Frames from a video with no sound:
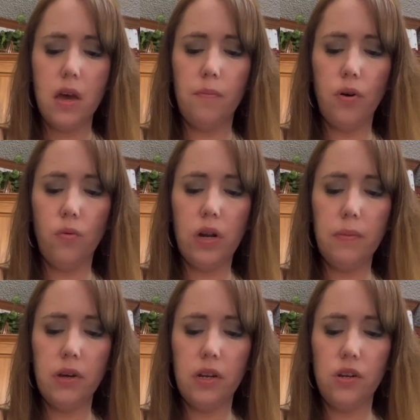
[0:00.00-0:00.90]
But what I'm
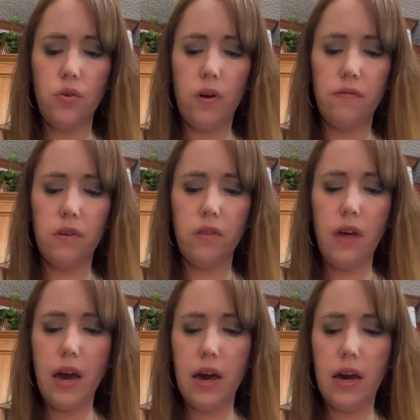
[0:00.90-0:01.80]
going to do after
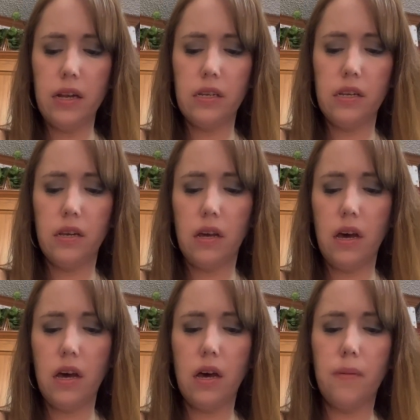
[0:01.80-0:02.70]
that,
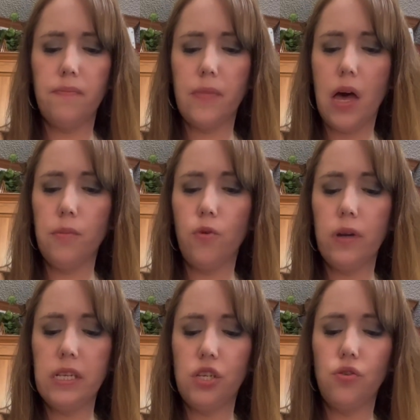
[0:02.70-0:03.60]
I'm
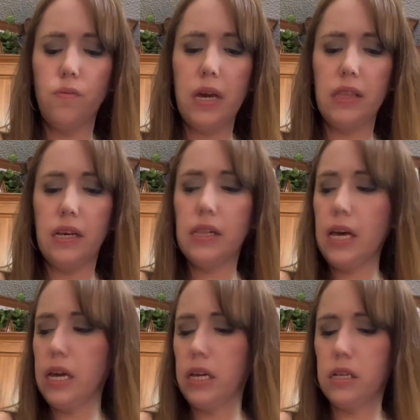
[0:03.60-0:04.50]
going to make the
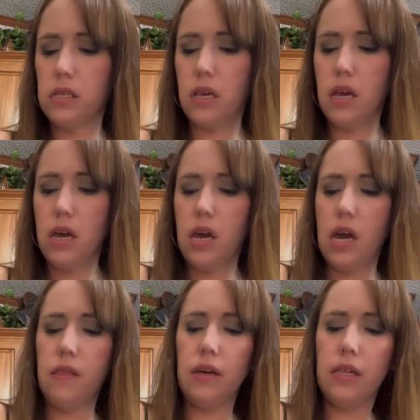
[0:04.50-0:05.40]
glaze,
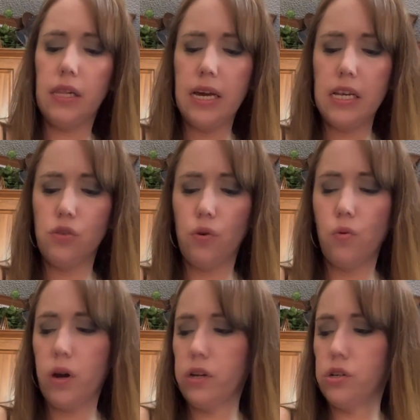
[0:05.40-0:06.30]
and the glaze
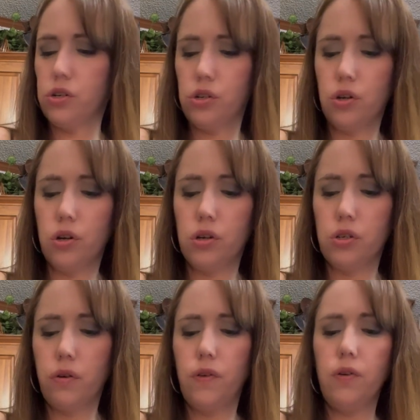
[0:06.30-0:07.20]
requires sugar. So
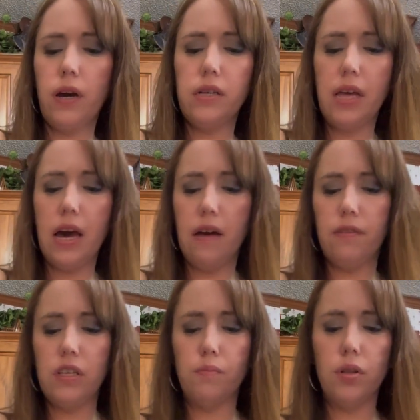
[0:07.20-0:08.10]
if you guys have
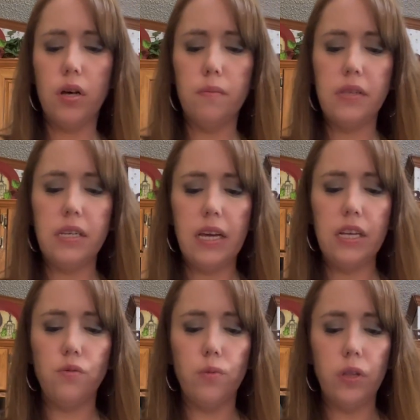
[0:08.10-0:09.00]
these plums, they
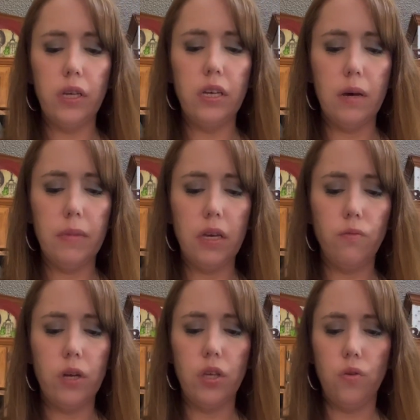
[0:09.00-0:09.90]
taste really yummy
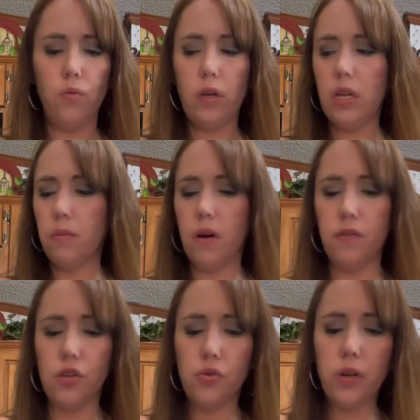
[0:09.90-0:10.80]
when you eat them off
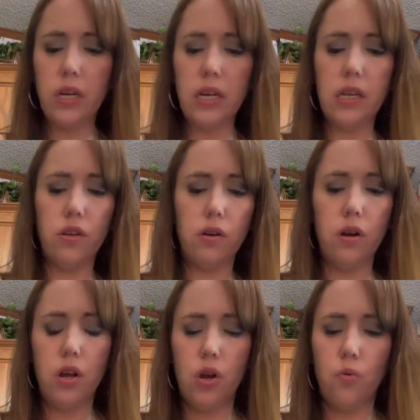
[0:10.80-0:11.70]
the tree and they're
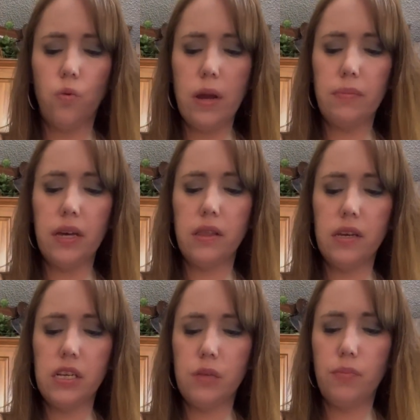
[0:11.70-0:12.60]
ripe like
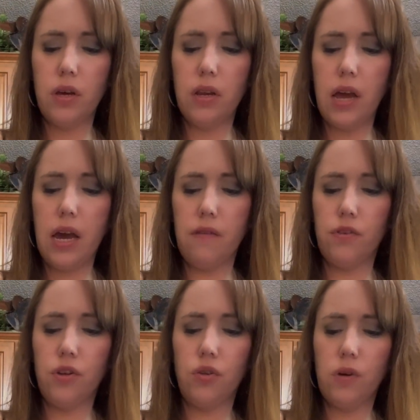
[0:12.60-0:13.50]
this, but after
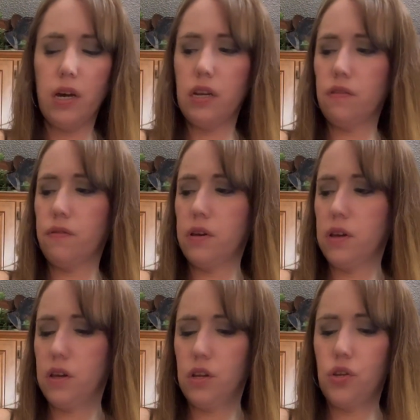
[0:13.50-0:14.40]
you kind of
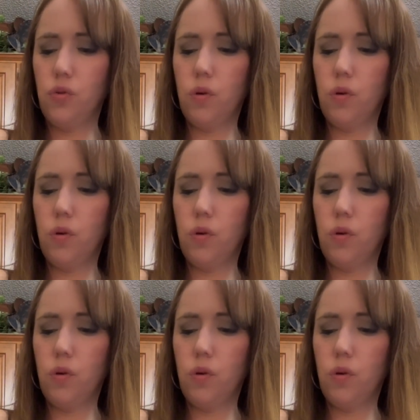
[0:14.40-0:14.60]
do